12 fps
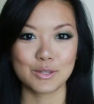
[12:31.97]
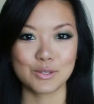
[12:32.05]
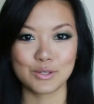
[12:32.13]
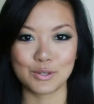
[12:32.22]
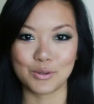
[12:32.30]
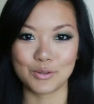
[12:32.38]

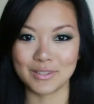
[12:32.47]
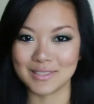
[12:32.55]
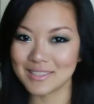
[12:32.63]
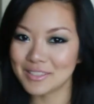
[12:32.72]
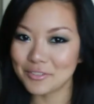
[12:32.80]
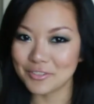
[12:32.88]
So
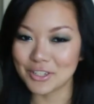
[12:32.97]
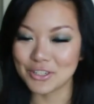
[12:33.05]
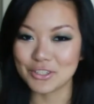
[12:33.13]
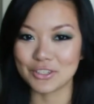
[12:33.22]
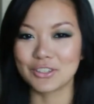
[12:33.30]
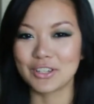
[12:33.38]
this is the
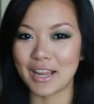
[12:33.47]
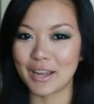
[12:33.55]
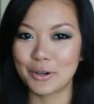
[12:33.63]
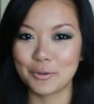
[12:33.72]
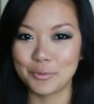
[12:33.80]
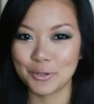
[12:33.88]
finished look. I
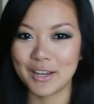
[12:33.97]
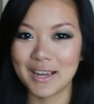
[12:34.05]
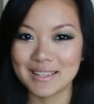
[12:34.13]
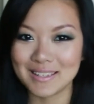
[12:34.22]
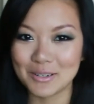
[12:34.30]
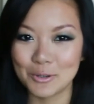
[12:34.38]
hope you
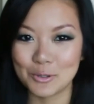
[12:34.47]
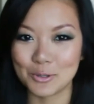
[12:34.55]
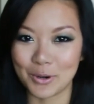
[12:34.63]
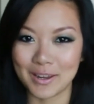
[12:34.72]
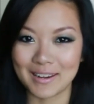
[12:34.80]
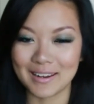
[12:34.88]
guys
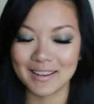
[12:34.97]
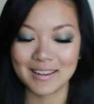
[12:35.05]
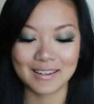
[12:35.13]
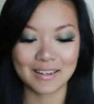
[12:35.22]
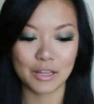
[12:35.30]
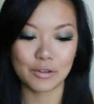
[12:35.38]
enjoyed
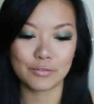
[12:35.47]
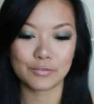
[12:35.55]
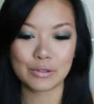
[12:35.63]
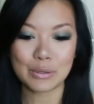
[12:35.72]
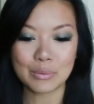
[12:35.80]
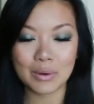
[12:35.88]
it.
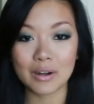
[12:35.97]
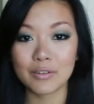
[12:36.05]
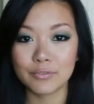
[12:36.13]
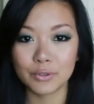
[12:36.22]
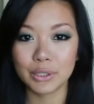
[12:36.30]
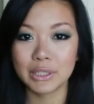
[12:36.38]
If you want
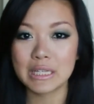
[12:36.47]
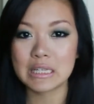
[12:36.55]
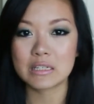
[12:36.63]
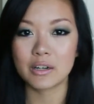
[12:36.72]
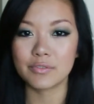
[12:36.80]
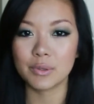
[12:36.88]
a full
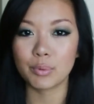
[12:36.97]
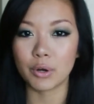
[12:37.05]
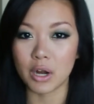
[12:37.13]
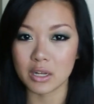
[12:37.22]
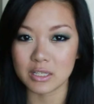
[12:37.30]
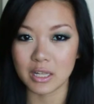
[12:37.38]
list of the
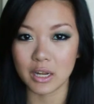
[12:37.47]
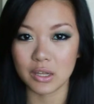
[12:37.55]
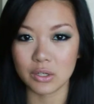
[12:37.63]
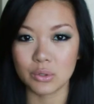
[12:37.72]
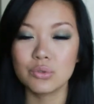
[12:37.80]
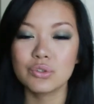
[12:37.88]
products that I
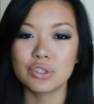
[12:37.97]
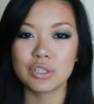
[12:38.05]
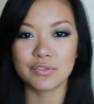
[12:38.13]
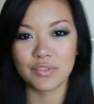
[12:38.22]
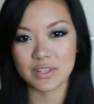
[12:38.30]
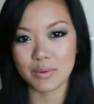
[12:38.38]
used,
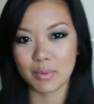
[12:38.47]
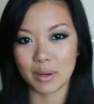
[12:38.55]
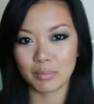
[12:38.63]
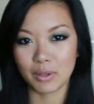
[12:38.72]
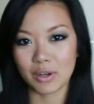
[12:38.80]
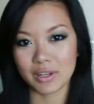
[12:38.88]
just visit
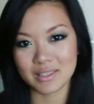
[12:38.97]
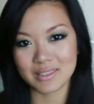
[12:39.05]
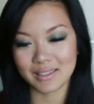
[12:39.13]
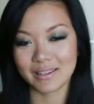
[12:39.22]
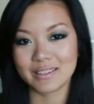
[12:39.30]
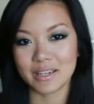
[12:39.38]
my blog.
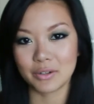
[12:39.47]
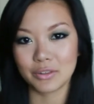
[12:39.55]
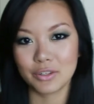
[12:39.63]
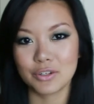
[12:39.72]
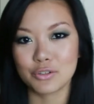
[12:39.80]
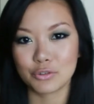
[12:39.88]
It's linked down
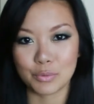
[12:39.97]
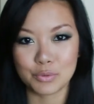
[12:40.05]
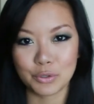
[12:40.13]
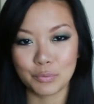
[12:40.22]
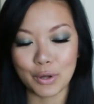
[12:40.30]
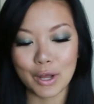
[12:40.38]
in the
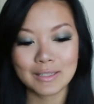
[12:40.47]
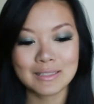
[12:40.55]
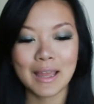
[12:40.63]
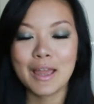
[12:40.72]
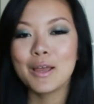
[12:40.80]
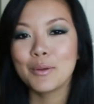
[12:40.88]
description
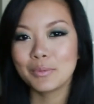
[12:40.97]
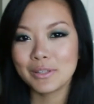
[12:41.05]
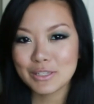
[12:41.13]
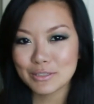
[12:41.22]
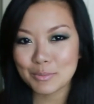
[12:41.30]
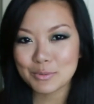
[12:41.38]
box.
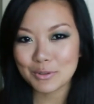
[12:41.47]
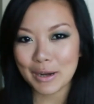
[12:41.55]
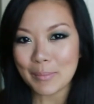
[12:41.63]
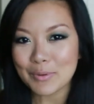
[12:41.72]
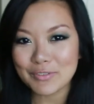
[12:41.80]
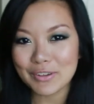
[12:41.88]
Please
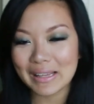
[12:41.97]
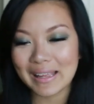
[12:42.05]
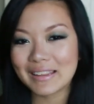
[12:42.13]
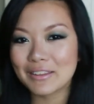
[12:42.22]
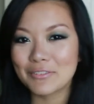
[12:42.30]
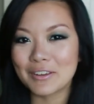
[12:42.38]
subscribe if you
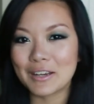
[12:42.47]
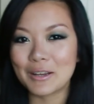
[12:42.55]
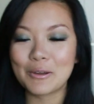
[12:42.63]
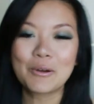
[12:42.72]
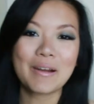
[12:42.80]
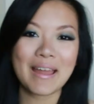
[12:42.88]
like the
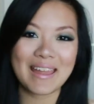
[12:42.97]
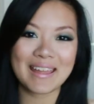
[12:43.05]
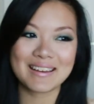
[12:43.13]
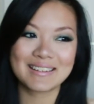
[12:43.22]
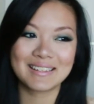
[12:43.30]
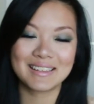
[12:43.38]
video,
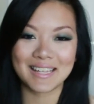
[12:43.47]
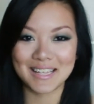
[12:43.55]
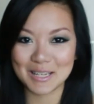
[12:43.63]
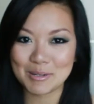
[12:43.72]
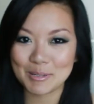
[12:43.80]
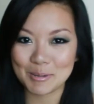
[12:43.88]
and
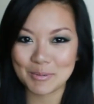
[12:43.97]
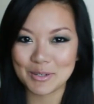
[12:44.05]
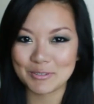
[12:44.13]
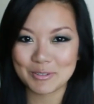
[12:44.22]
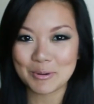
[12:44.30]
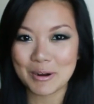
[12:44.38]
thank you so
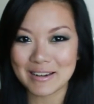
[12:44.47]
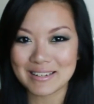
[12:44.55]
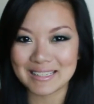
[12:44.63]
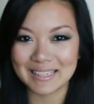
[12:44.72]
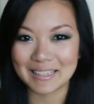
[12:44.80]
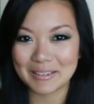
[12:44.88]
much for
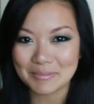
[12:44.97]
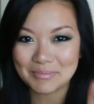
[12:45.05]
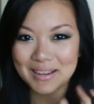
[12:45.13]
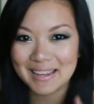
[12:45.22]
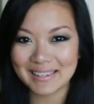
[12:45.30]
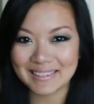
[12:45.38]
watching.
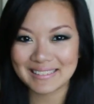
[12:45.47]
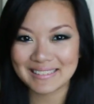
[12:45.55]
Bye.